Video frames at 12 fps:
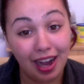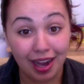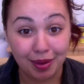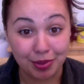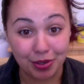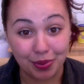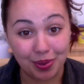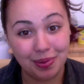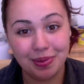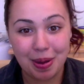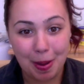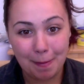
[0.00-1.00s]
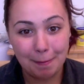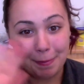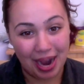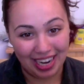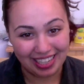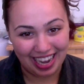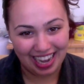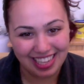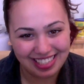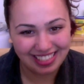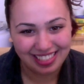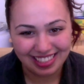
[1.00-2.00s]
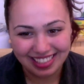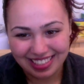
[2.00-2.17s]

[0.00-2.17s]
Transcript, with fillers: I'm going. Bye, guys.